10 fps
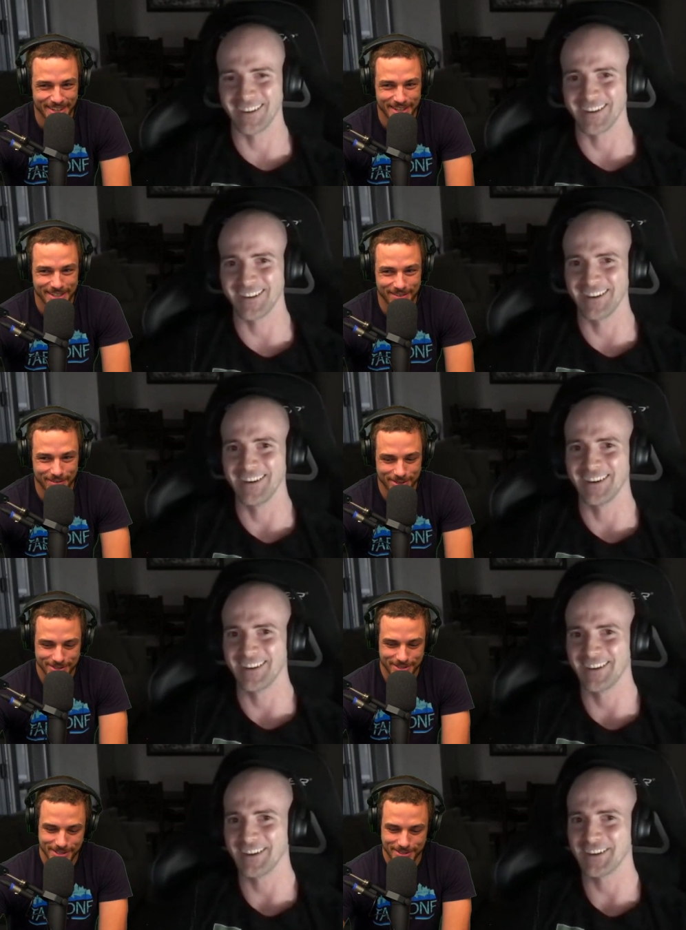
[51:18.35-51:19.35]

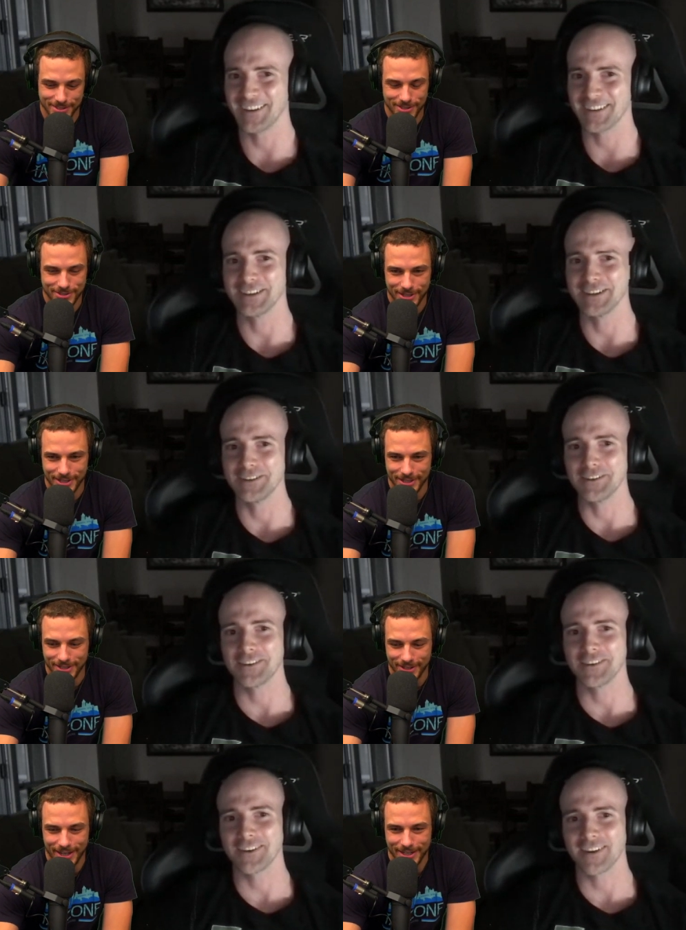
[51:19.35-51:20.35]
Speaker 1: Diversity is our strength.
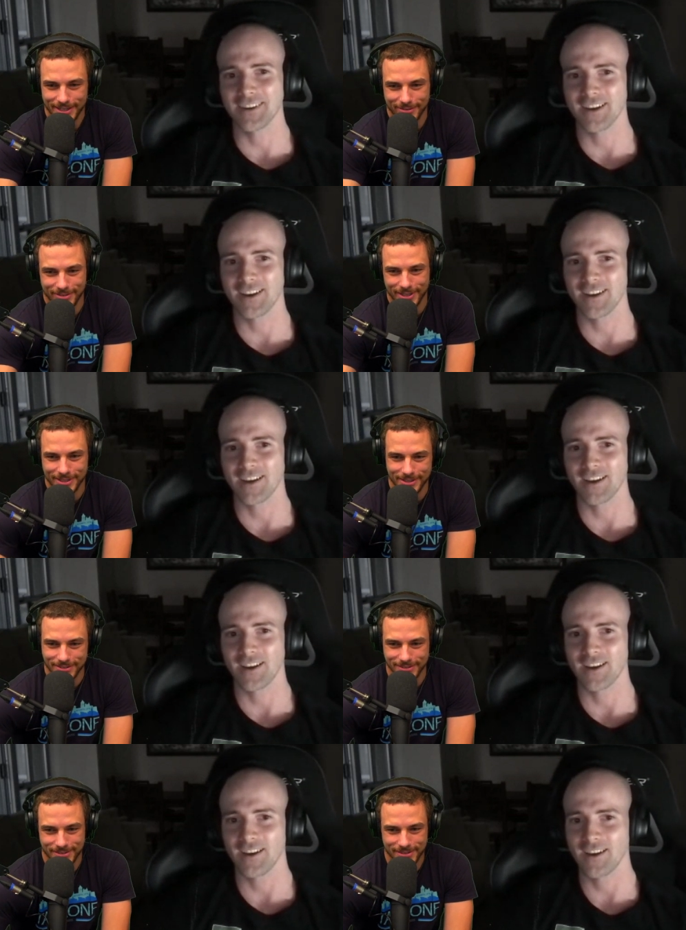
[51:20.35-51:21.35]
Okay, I need to find
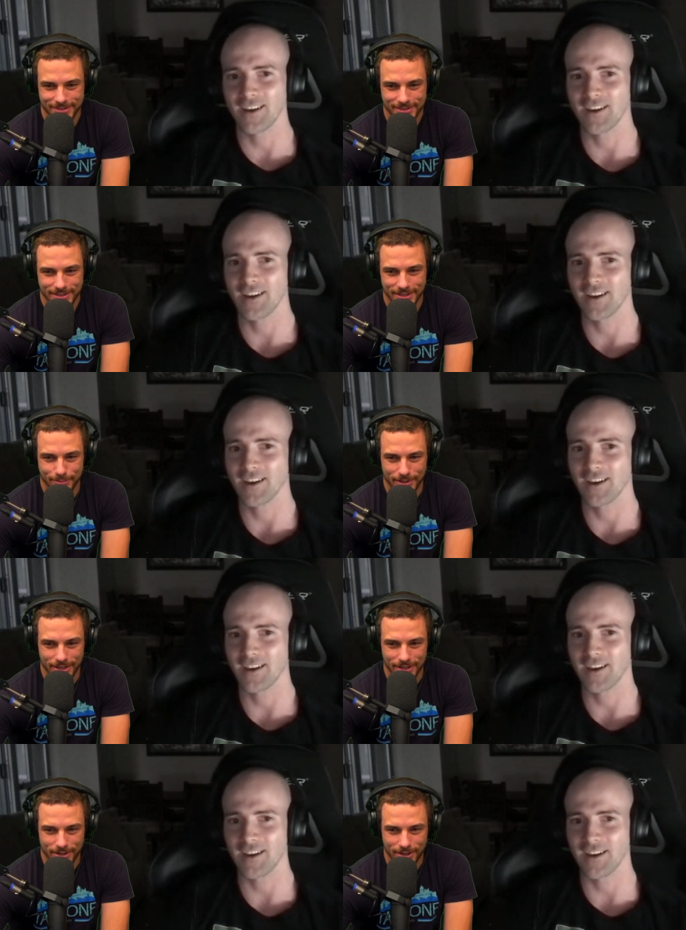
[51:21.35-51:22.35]
this thing
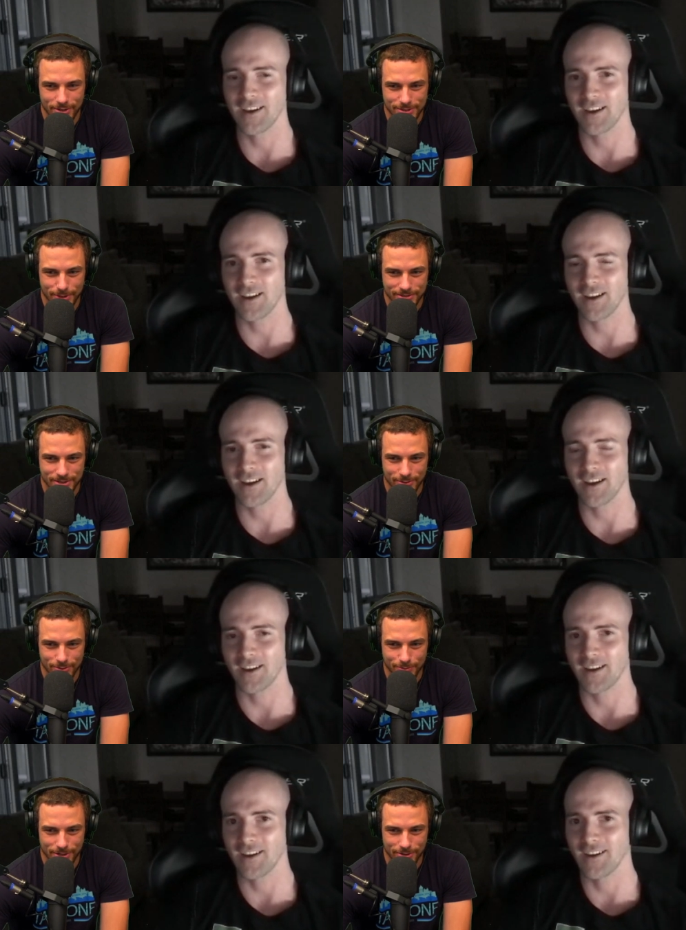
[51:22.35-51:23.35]
by CoinSpice's own
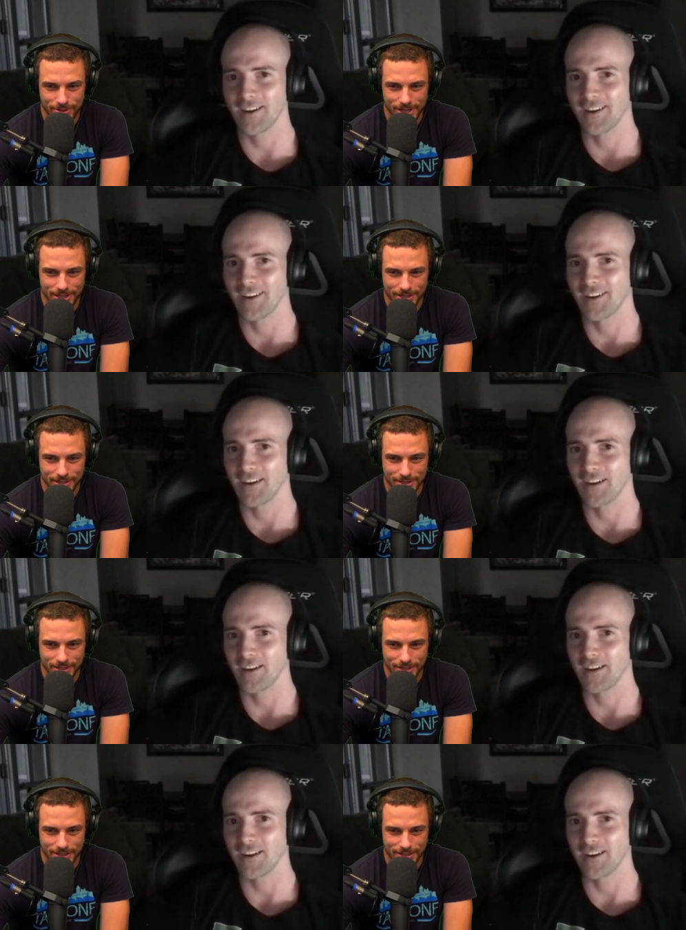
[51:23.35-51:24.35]
Peter Ryan.
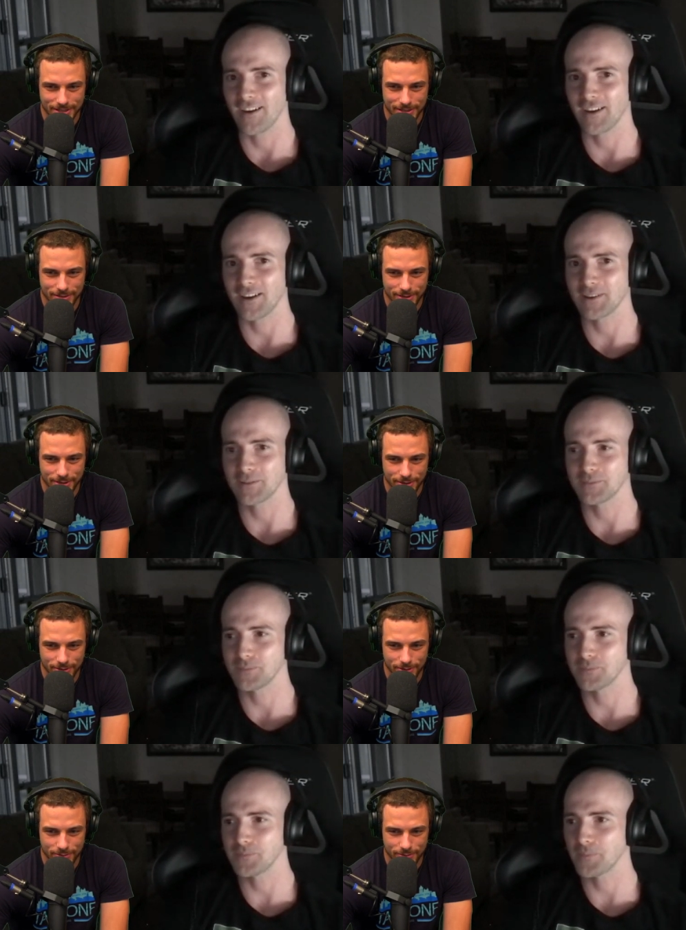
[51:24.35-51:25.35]
Uh, he did a
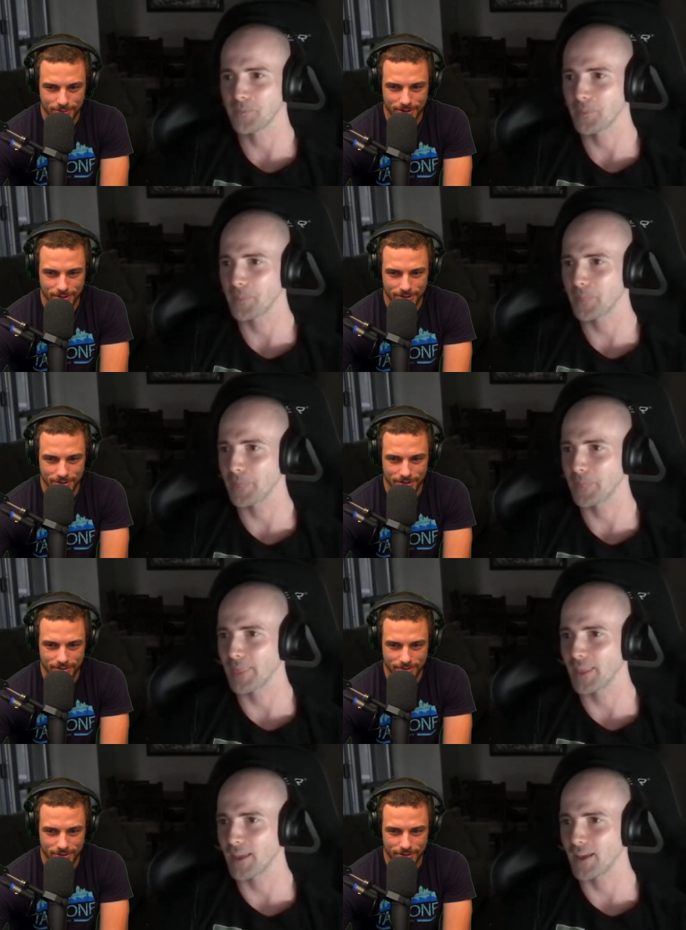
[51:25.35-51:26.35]
video with all the
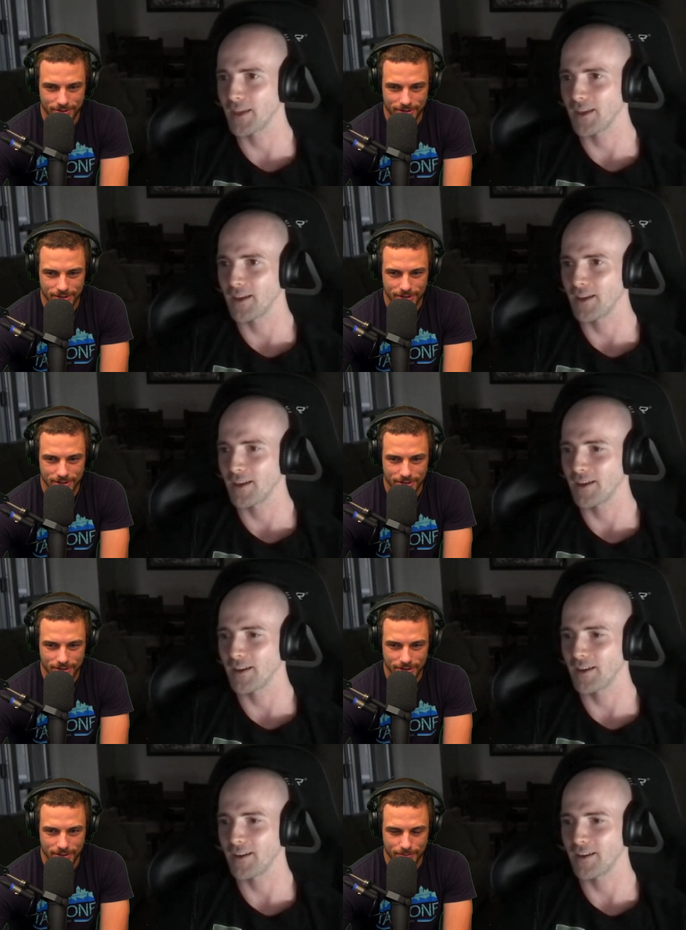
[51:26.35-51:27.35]
different
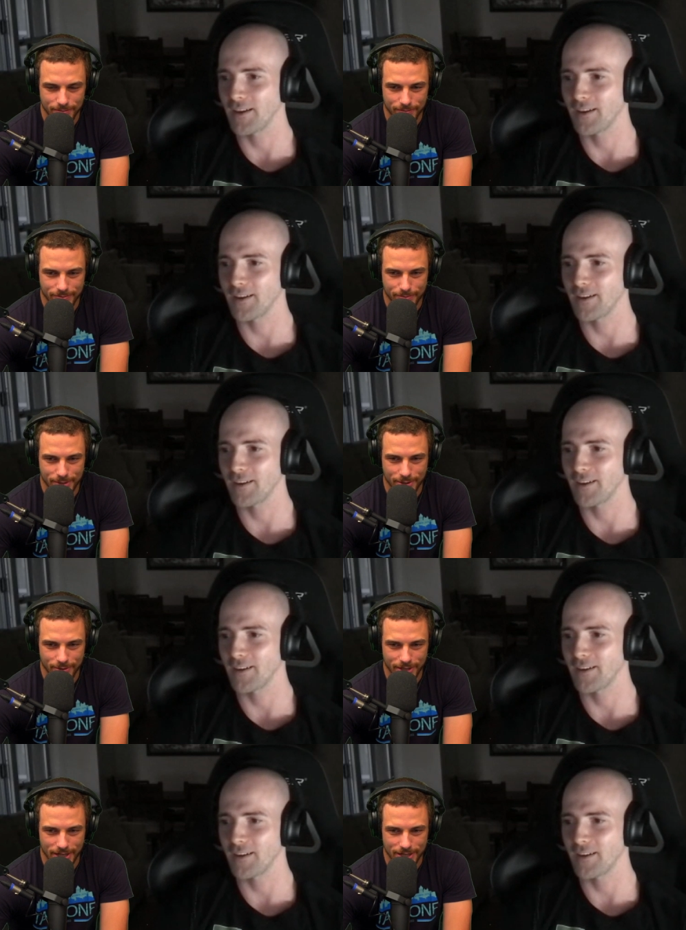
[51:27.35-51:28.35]
um,
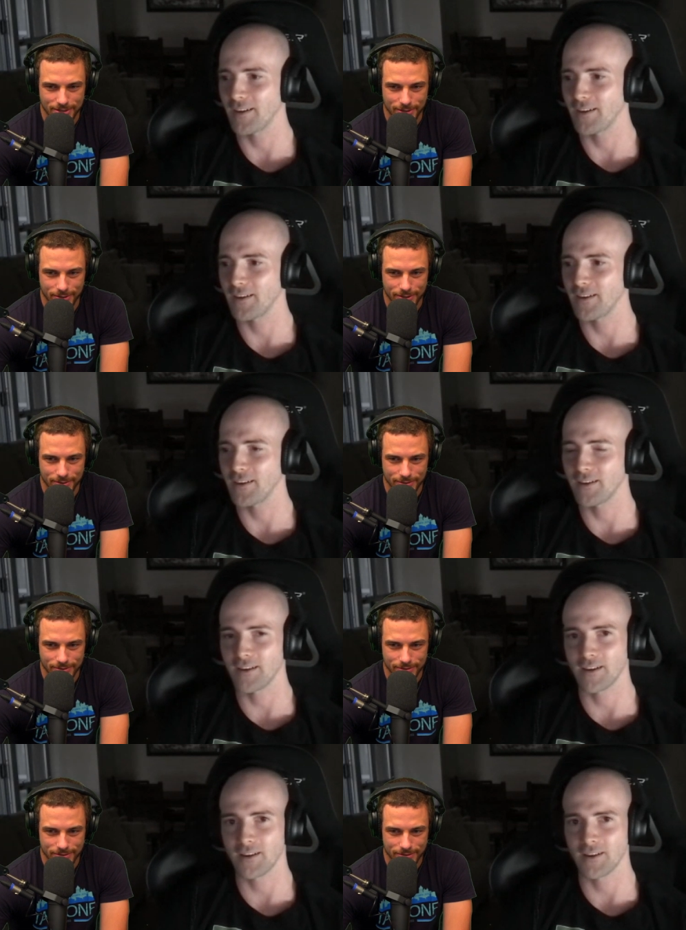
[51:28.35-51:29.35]
Bitcoin Cash
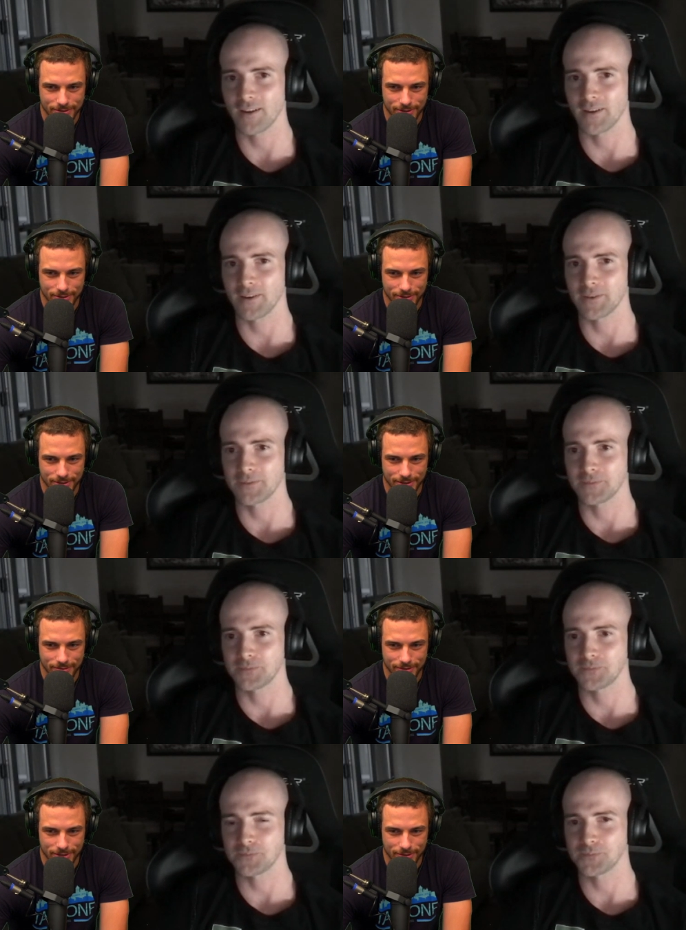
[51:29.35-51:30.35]
logos. So I'm
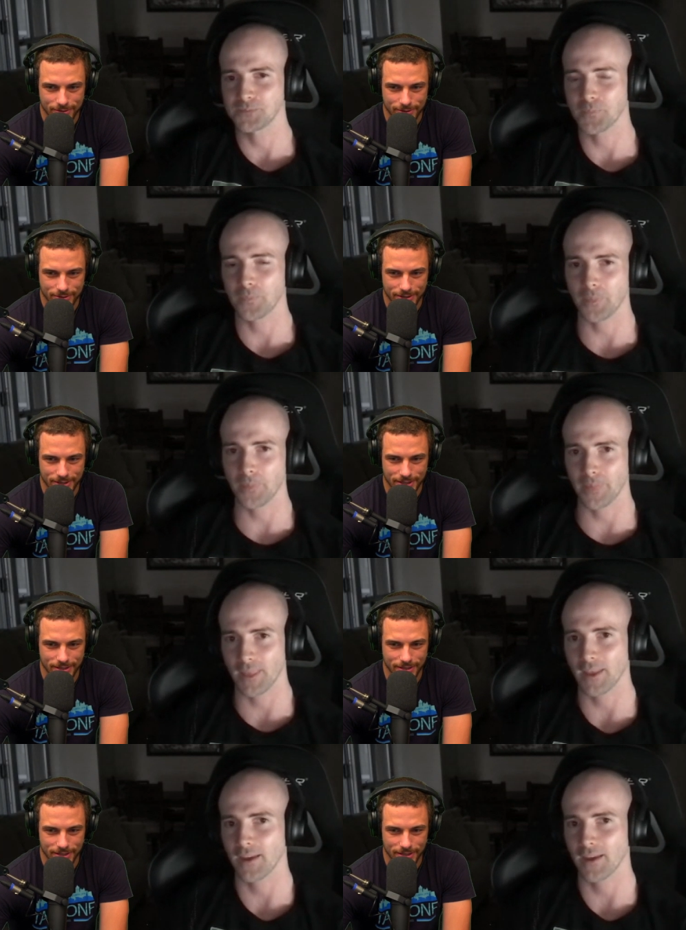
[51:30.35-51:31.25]
find it real quick. He